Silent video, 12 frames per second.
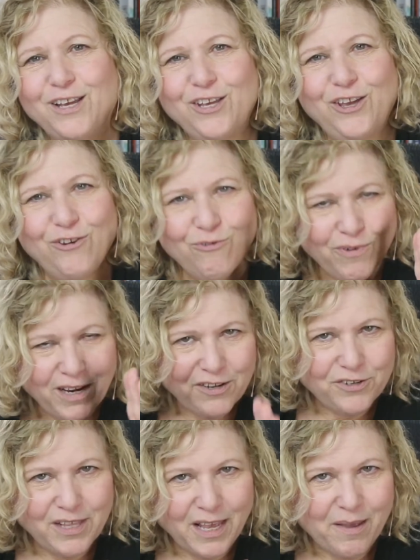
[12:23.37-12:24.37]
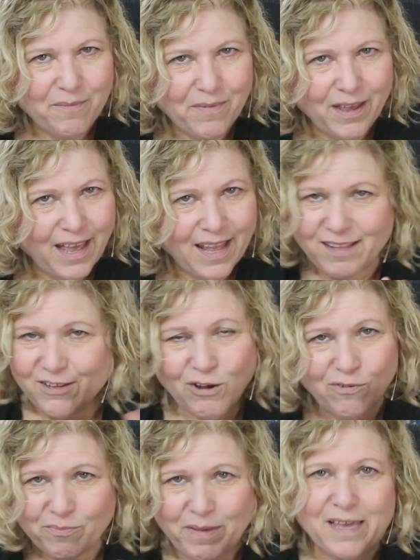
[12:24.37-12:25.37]
you reach them and
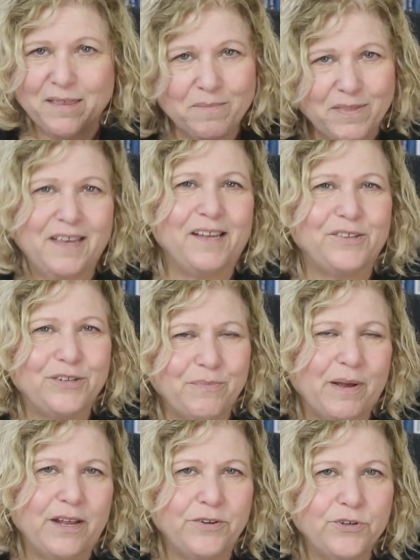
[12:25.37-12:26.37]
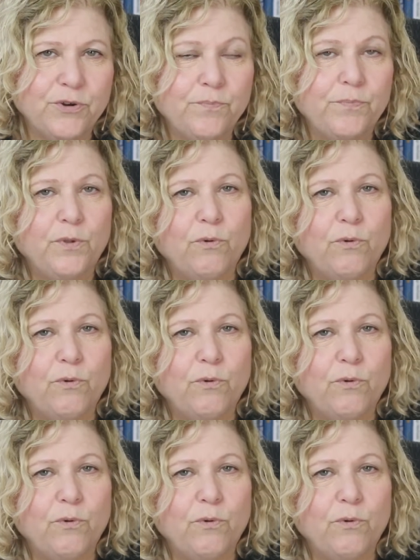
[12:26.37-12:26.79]
don't make them think too much.